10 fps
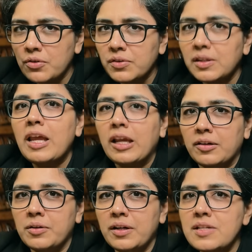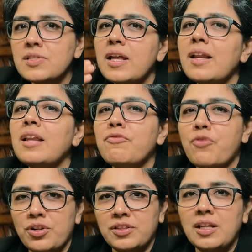think, is there any
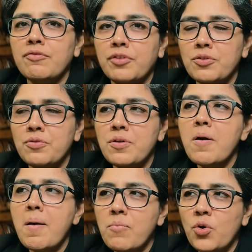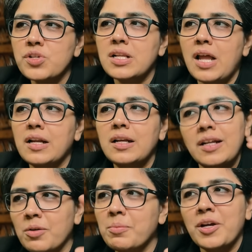fourth thing for you? Most likely
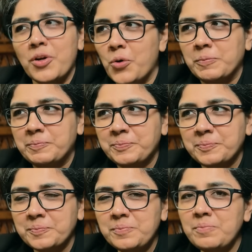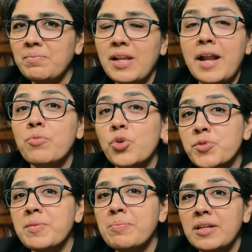it'll be a no. And most
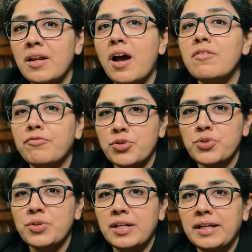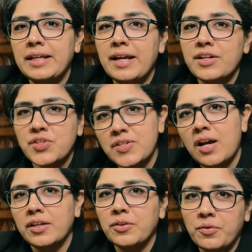people unfortunately get
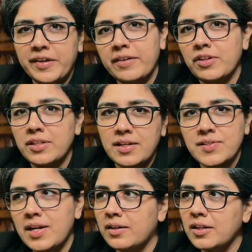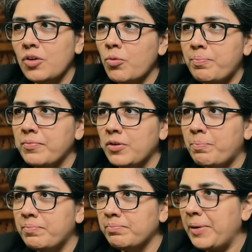stuck, wherever there is that
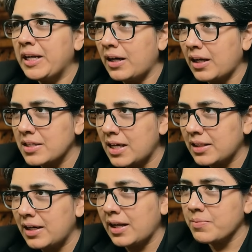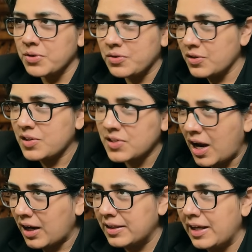pinna tak jata hai types. You're just
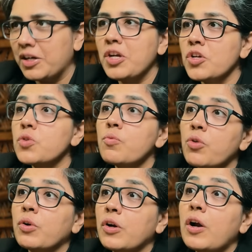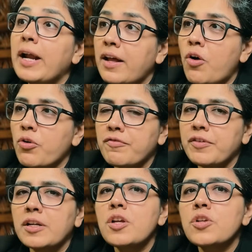stuck there. So you want to get out of
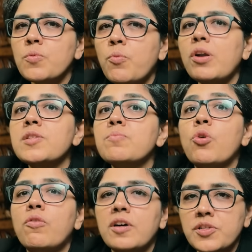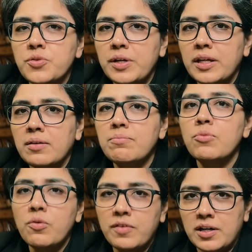it. So what is movers doing?
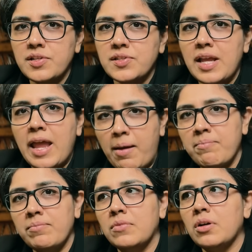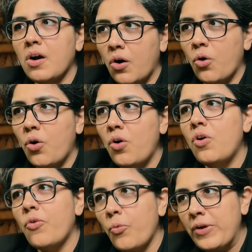Movers,
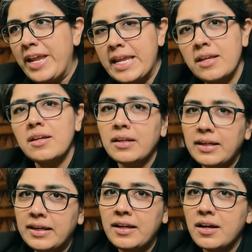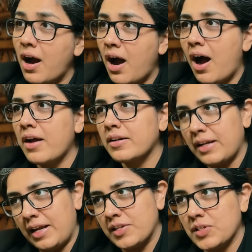M-O-V
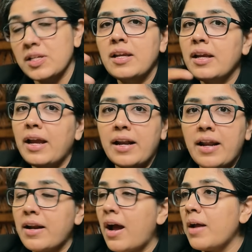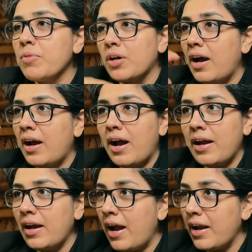E-R-S. And
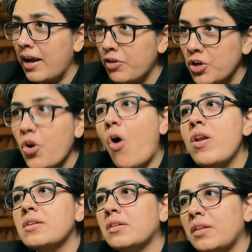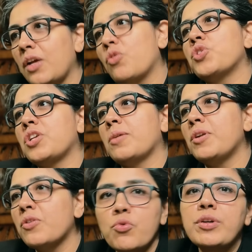I have a
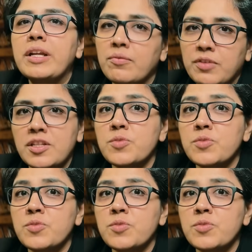non-negotiable routine with this